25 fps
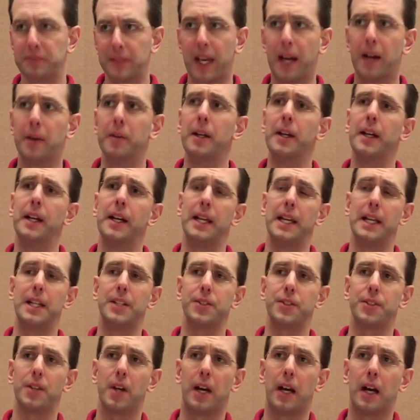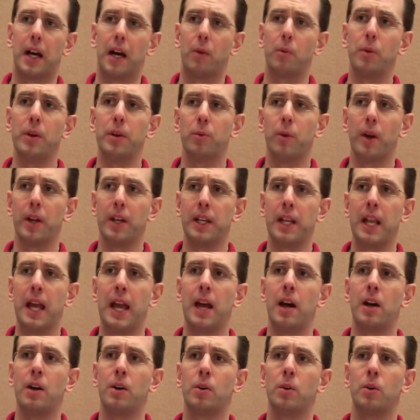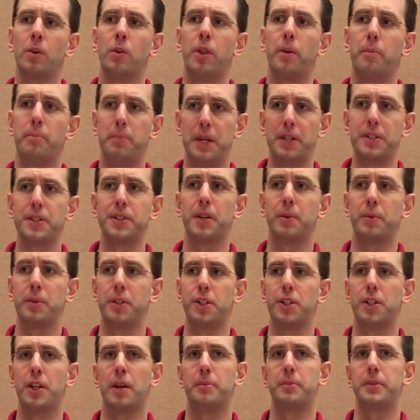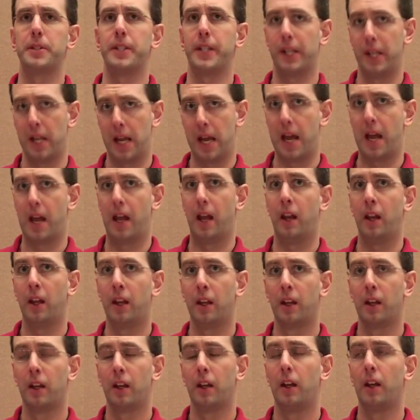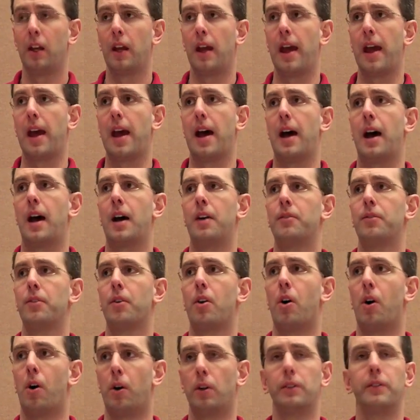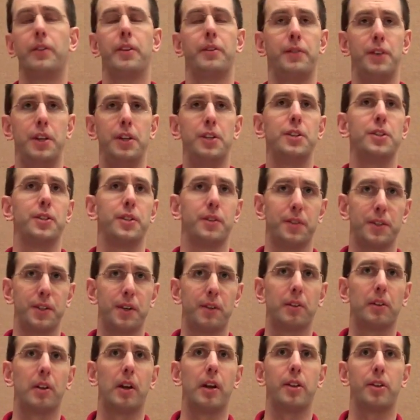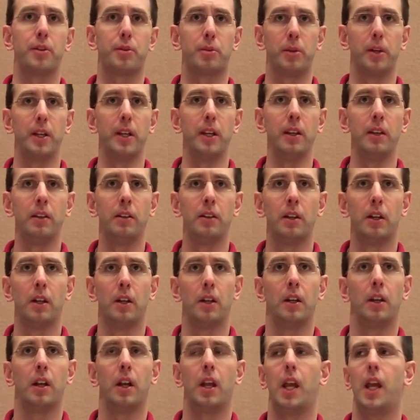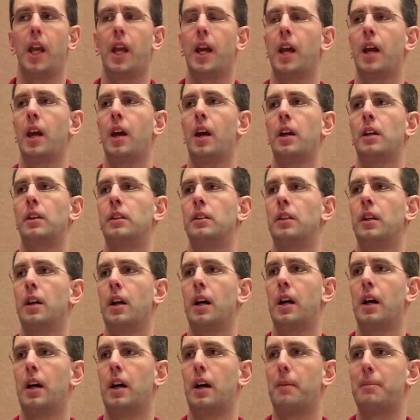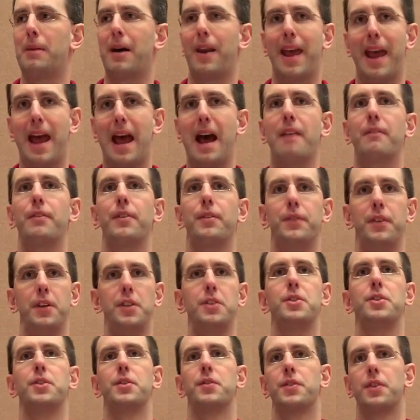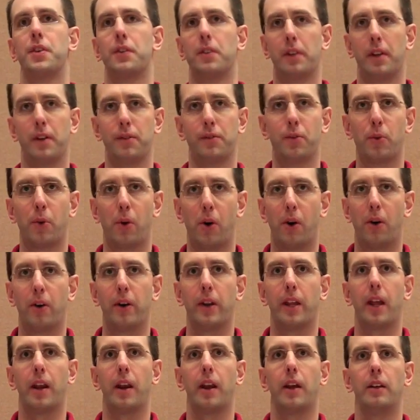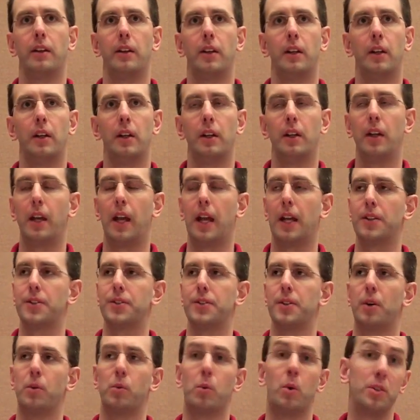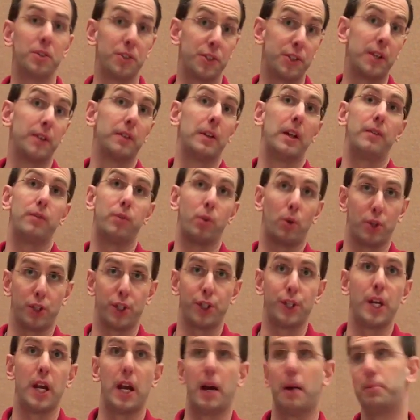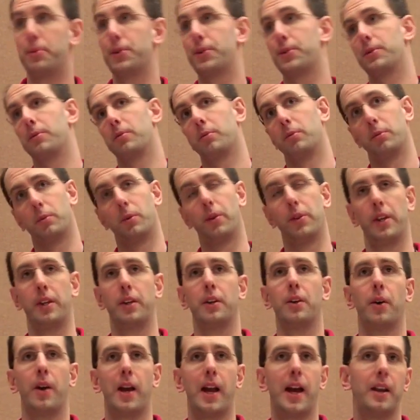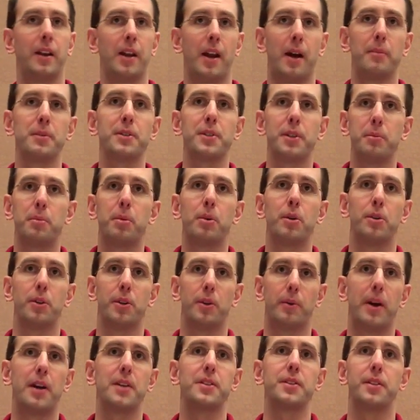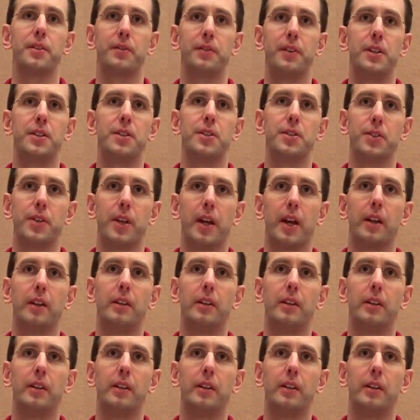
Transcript: Yeah, it's we right now the bits that we ship today have all of the features of Silverlight 3 and about half the features of Silverlight 4 already in it. And so once Silverlight 4 ships, we'll then go ahead and obviously put the rest of the features in.